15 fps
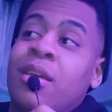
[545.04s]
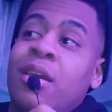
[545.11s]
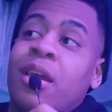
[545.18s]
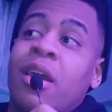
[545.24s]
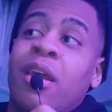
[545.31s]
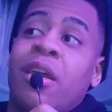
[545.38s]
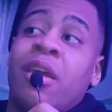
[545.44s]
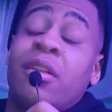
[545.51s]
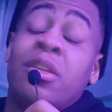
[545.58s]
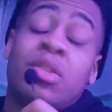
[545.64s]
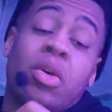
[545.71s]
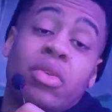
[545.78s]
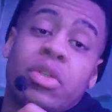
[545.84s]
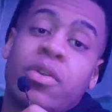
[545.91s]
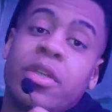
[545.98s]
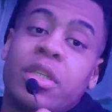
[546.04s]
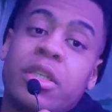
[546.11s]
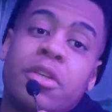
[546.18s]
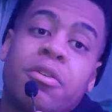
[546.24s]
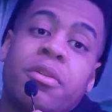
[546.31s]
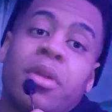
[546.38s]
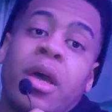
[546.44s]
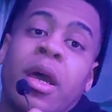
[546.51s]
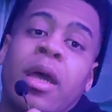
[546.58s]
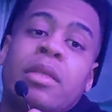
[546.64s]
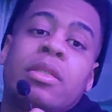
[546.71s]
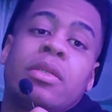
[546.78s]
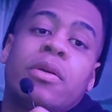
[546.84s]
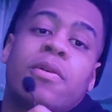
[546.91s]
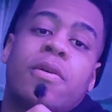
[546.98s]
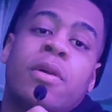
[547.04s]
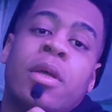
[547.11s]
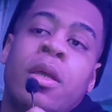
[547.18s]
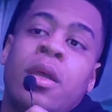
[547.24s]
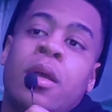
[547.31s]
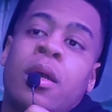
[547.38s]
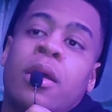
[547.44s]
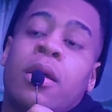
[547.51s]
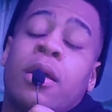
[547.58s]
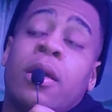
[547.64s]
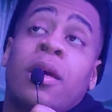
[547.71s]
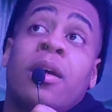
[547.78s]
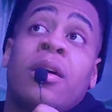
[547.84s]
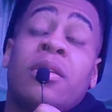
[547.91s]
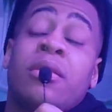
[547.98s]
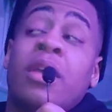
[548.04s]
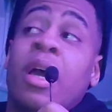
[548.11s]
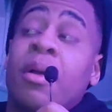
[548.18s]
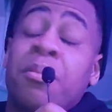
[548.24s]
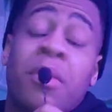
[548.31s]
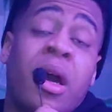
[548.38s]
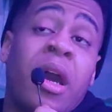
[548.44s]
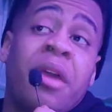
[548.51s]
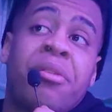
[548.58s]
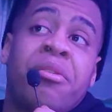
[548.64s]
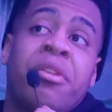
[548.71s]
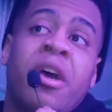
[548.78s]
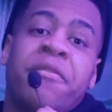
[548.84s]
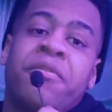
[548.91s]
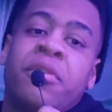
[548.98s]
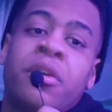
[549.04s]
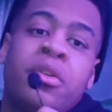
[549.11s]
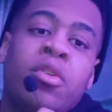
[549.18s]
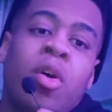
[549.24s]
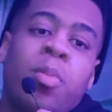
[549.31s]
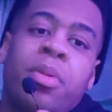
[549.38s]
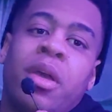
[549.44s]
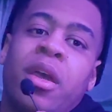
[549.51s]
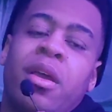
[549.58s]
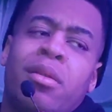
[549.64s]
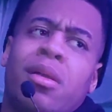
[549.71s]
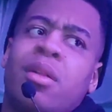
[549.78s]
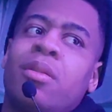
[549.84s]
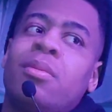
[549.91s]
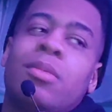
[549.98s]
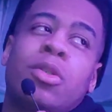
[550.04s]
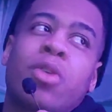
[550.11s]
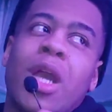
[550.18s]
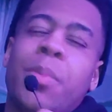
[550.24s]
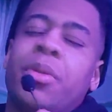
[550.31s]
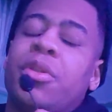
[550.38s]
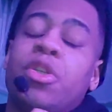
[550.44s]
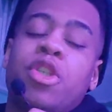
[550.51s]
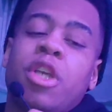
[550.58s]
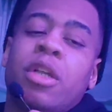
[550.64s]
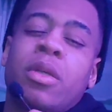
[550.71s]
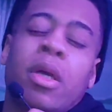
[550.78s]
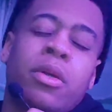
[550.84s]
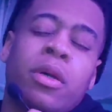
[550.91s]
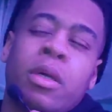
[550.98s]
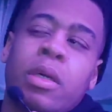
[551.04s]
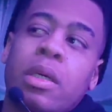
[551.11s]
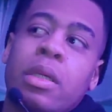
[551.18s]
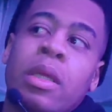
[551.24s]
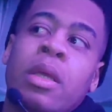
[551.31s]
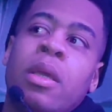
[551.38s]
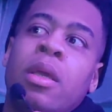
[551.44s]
And it's always great to hear that. So yeah, I definitely don't plan on scrapping this channel at all.